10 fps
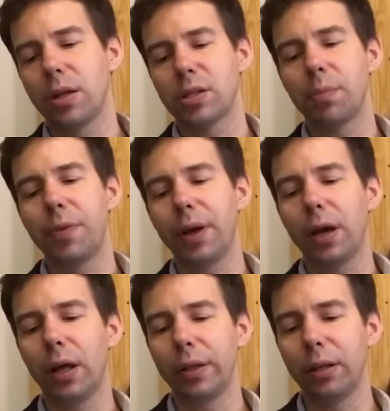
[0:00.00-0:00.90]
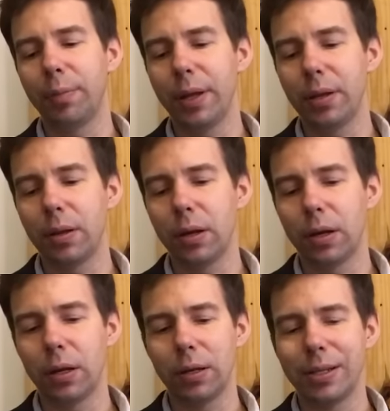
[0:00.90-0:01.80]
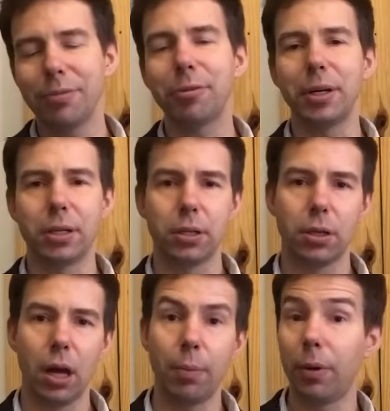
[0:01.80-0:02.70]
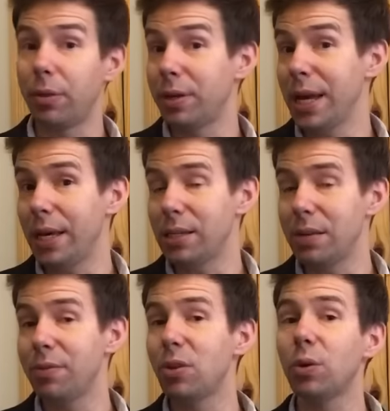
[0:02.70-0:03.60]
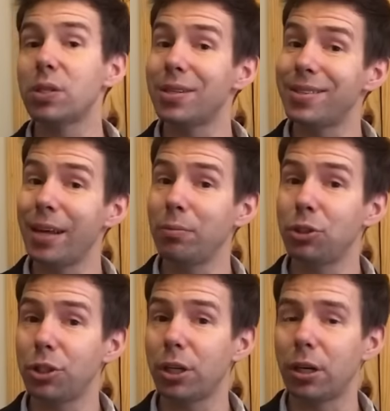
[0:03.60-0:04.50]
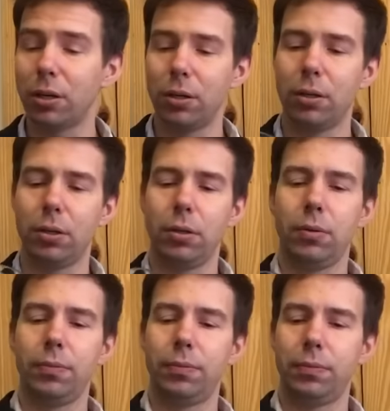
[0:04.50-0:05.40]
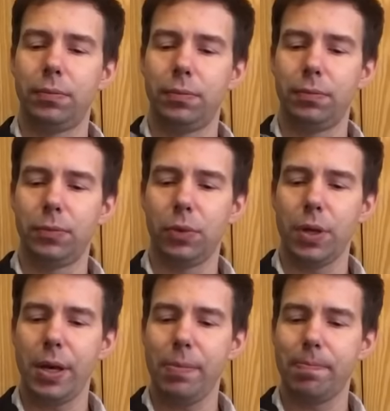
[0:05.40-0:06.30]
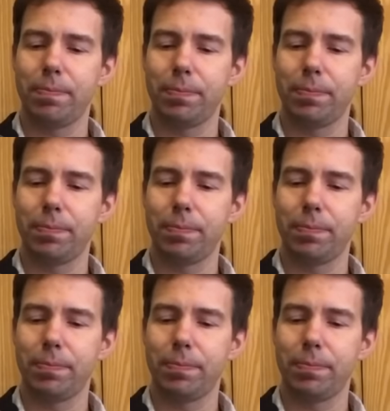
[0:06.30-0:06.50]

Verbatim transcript: something a little bit different about the taste, even though it's the same sugar. Okay.